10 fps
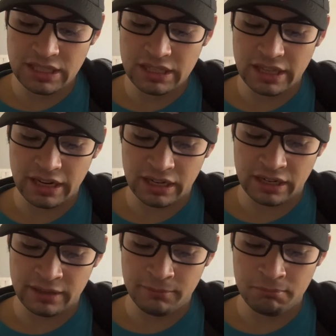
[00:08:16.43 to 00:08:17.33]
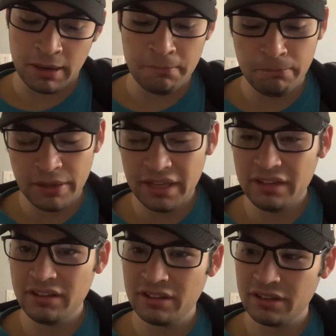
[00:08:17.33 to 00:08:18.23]
And my
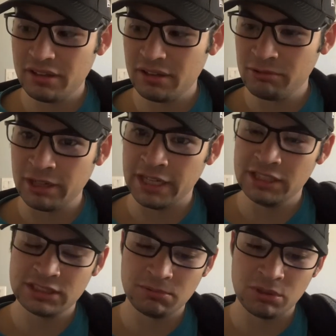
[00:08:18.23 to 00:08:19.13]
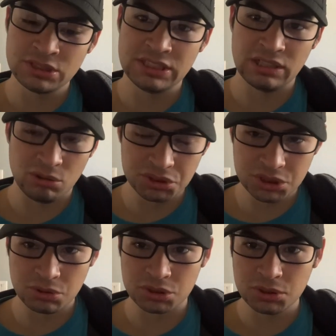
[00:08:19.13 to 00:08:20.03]
big race was the old
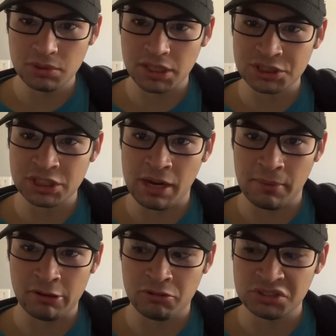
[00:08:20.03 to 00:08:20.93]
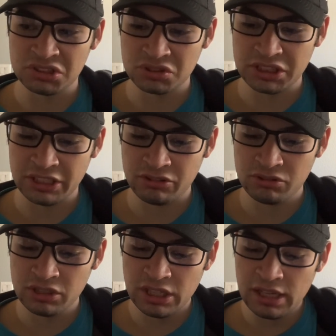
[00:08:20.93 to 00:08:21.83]
school 200 on my original
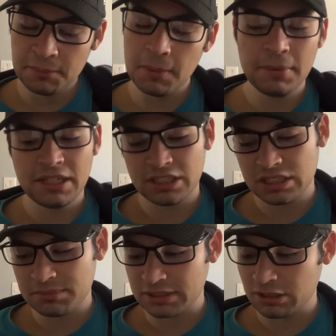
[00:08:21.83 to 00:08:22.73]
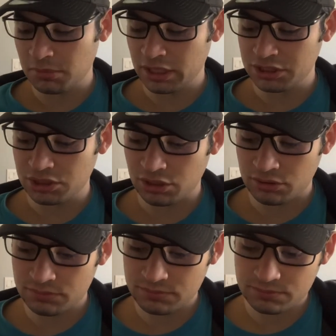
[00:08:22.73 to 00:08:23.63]
channel. But because my termination,
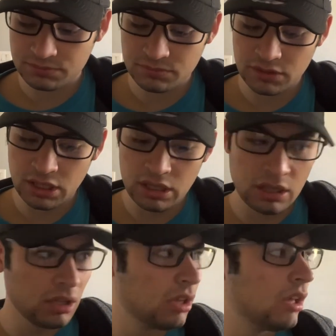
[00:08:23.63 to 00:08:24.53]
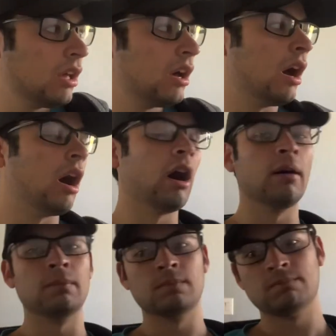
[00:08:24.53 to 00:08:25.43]

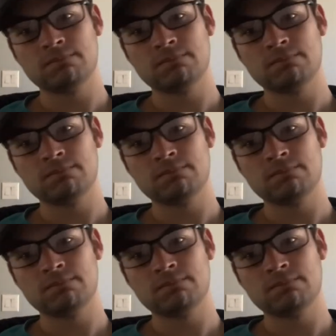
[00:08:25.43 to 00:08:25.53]
um,